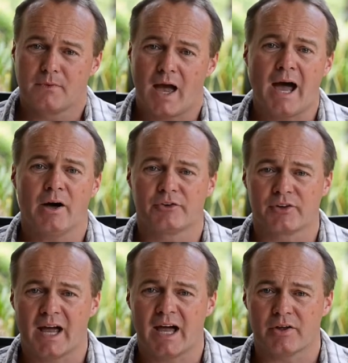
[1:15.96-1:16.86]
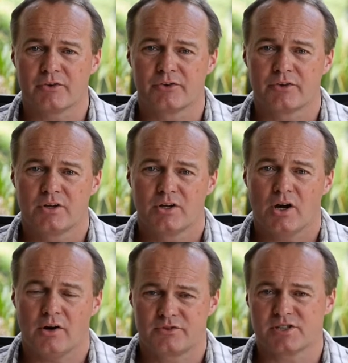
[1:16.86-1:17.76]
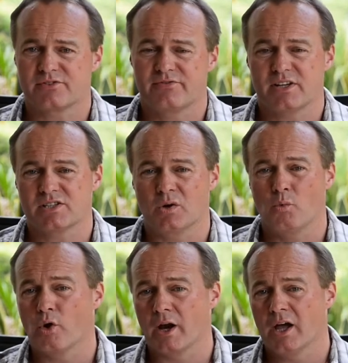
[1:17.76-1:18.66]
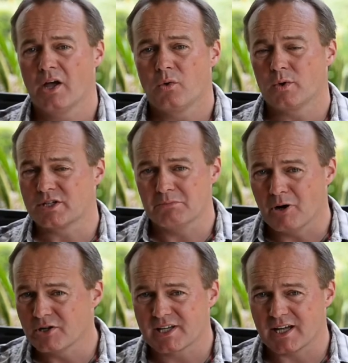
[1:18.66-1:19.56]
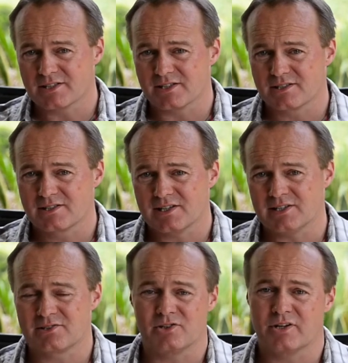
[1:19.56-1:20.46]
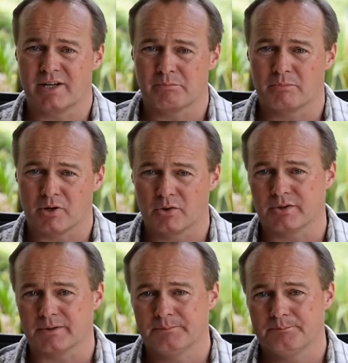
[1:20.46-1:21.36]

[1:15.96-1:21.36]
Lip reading: hours and hours of just fetching water, which in most cases is dirty and polluted.